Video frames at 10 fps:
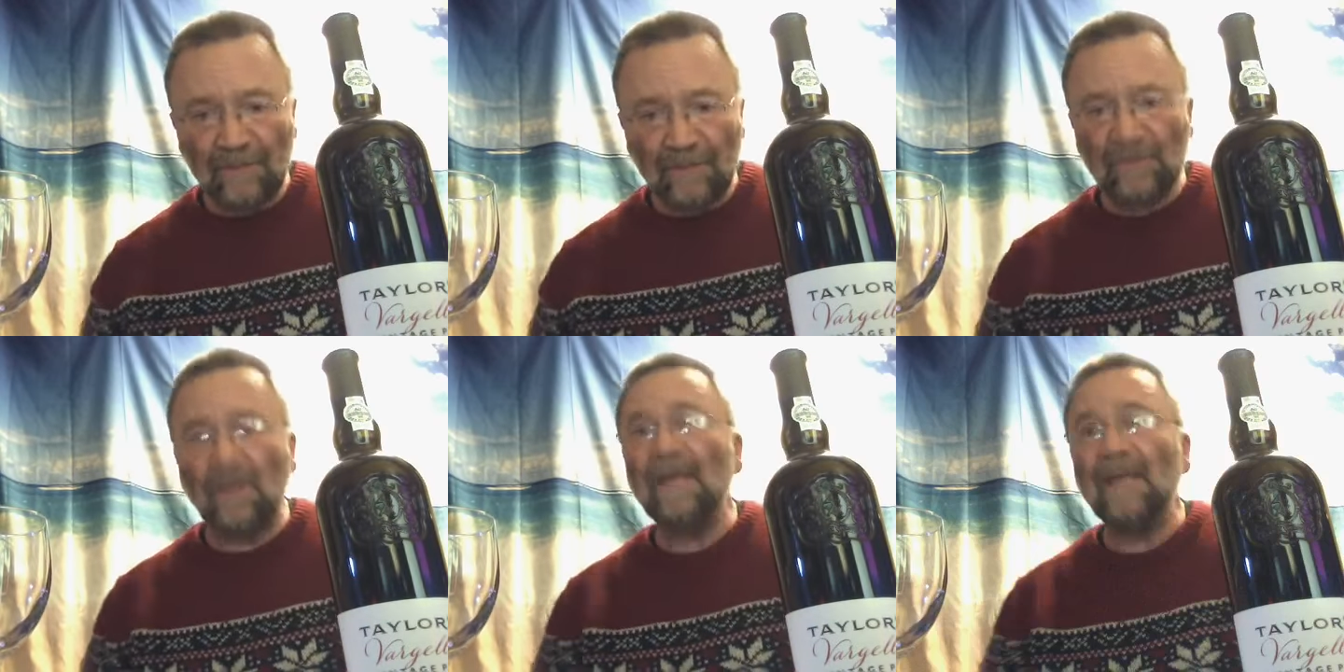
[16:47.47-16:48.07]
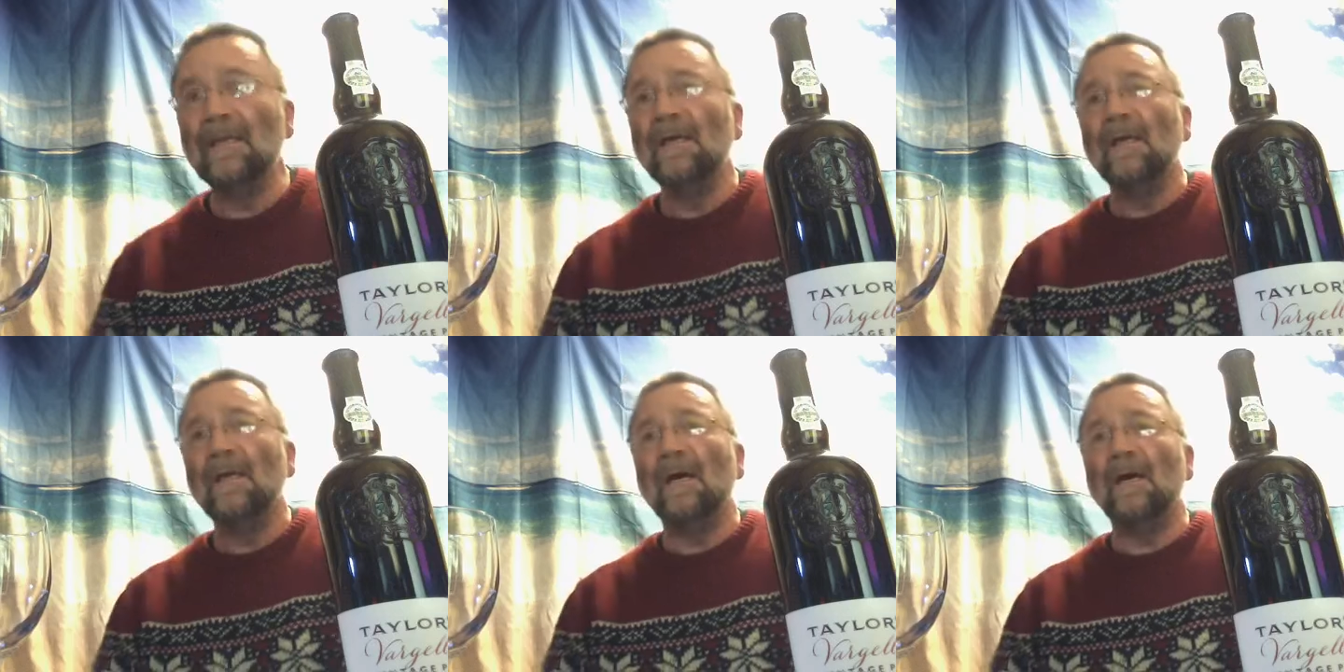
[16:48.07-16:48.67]
Chip dry
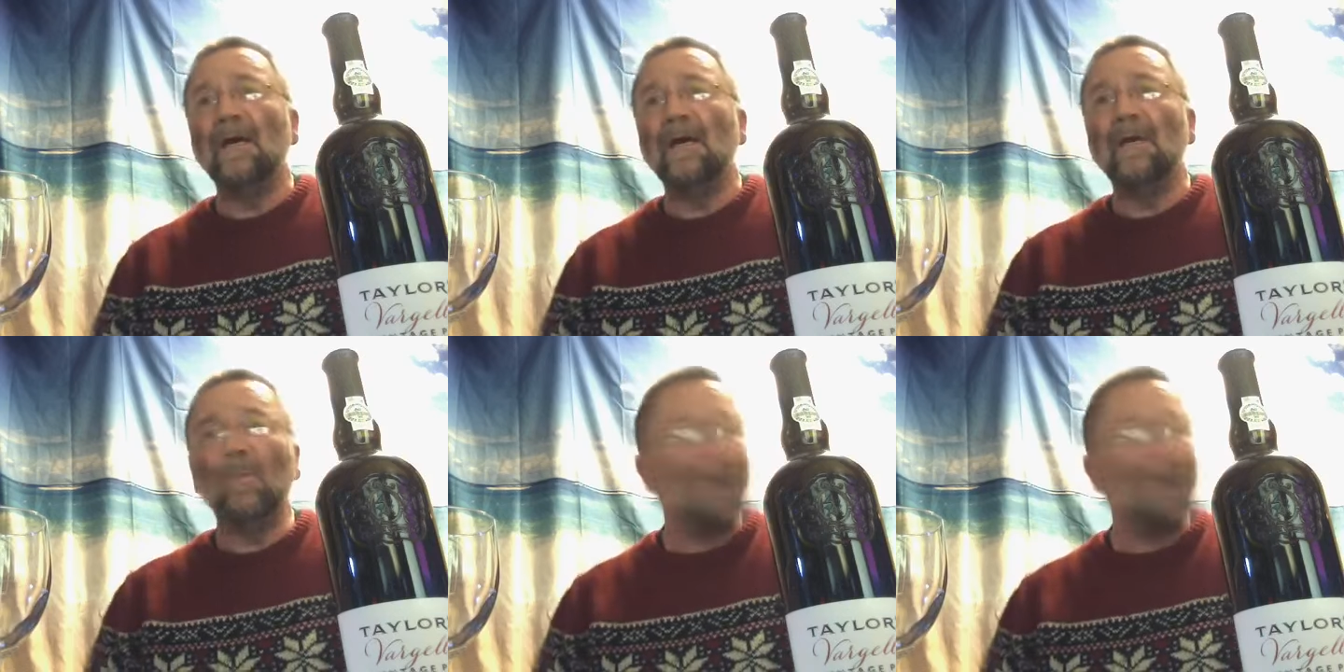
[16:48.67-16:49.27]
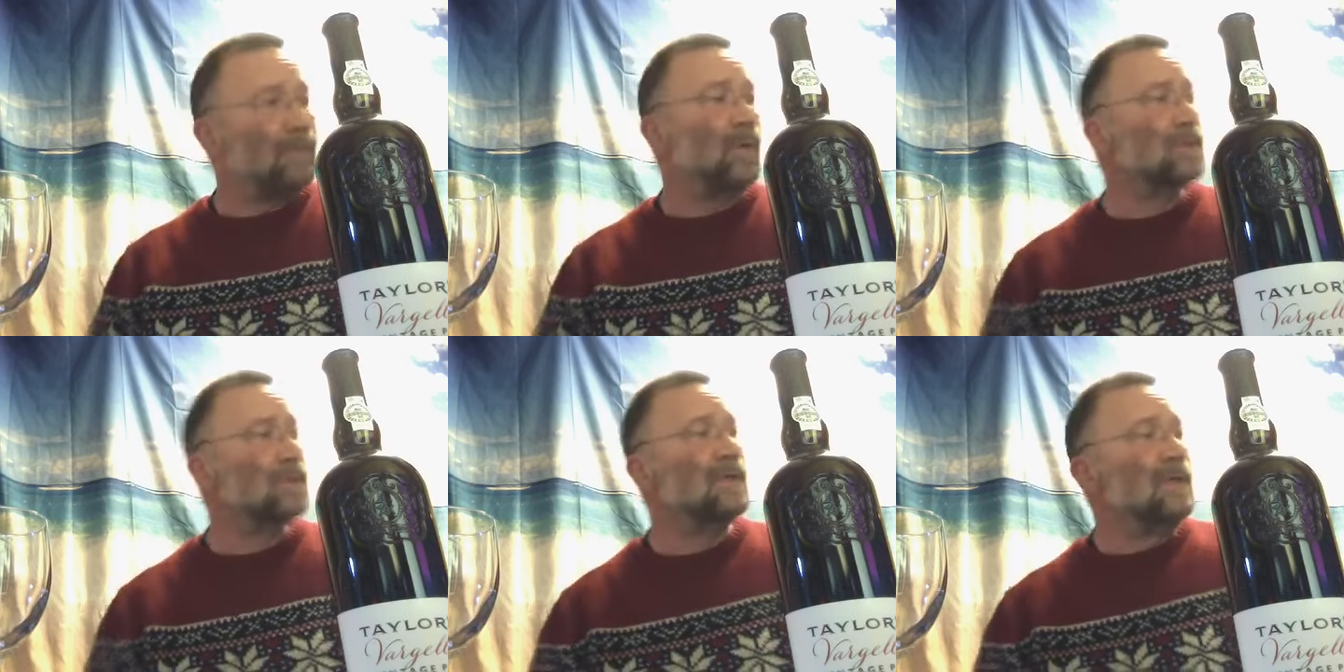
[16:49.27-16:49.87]
white
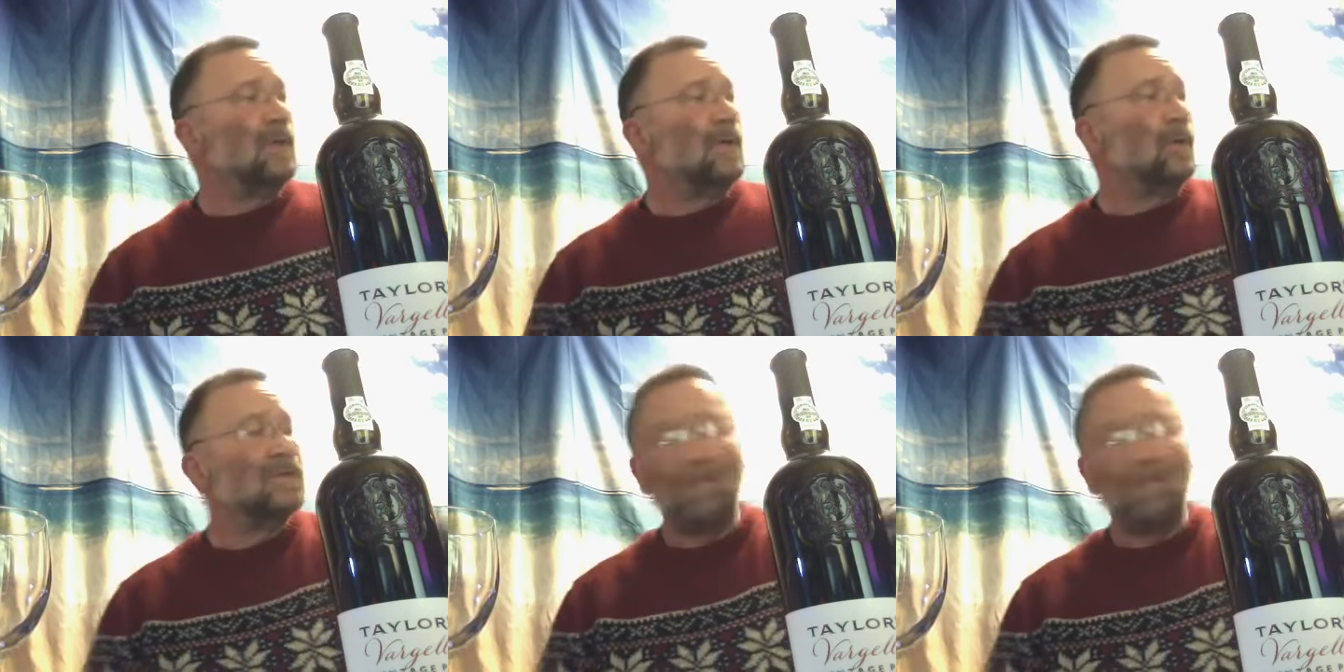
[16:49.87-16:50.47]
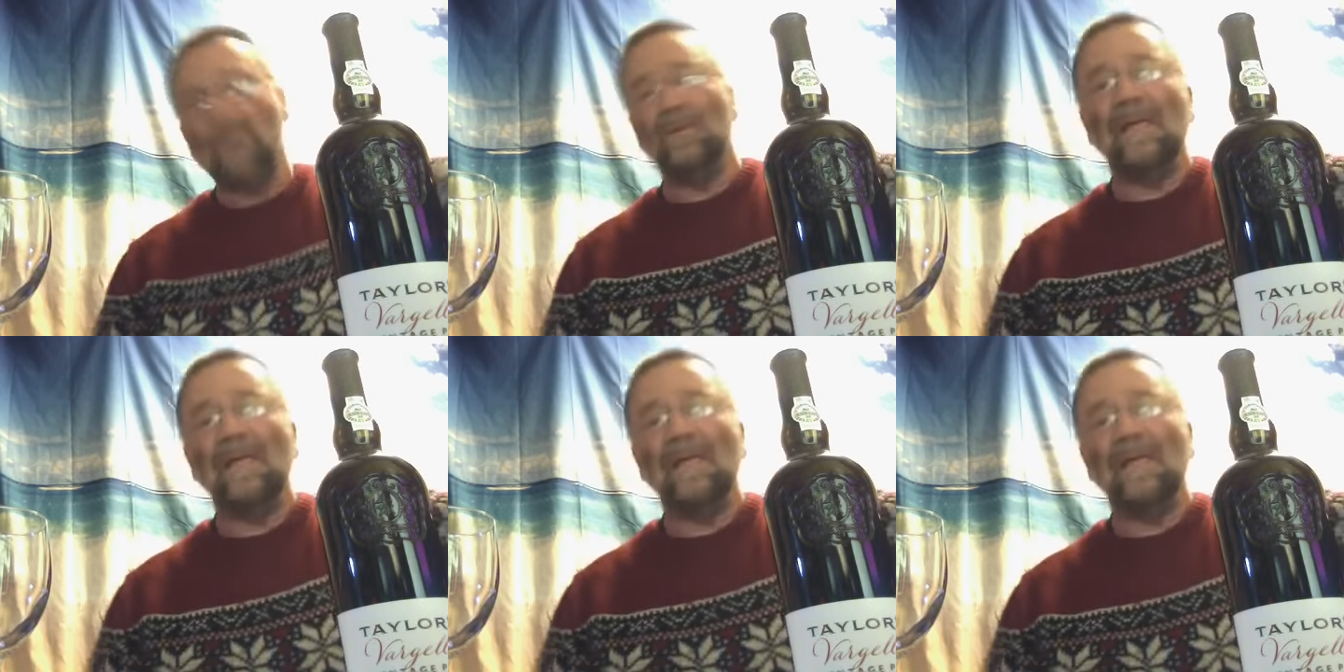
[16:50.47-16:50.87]
port was born